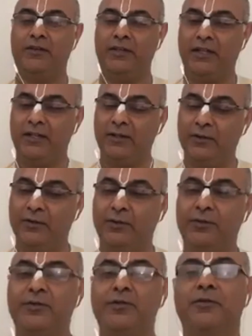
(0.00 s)
and then he
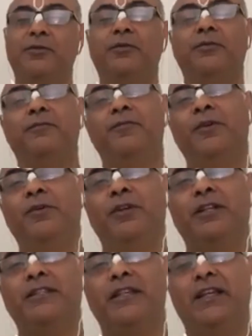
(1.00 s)
goes to
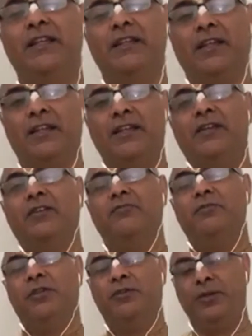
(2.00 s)
Ugrasen, the king of
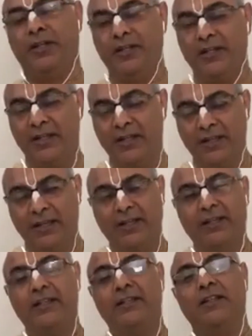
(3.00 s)
Mathura,
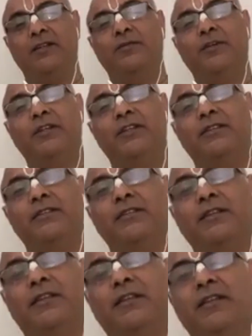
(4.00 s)
and he delivers
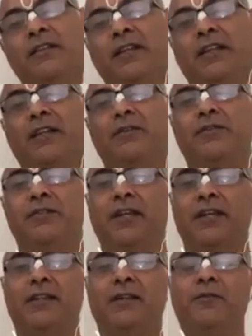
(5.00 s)
the gifts
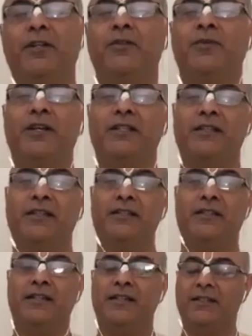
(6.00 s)
that the Vrajvasis,
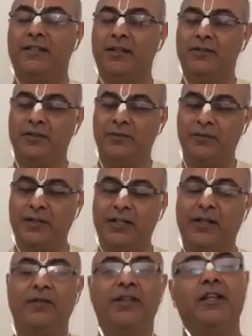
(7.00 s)
the residents of
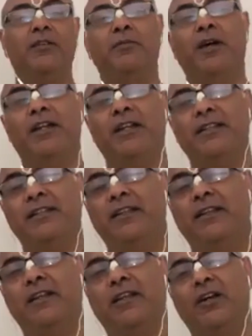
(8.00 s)
Vrindavan, Nand Maharaj and
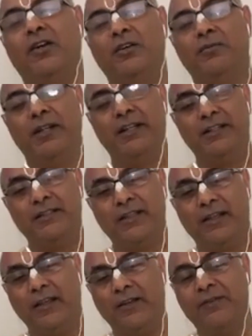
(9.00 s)
other cowherdmen
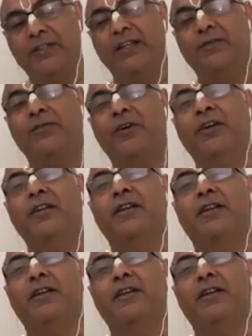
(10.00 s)
have sent for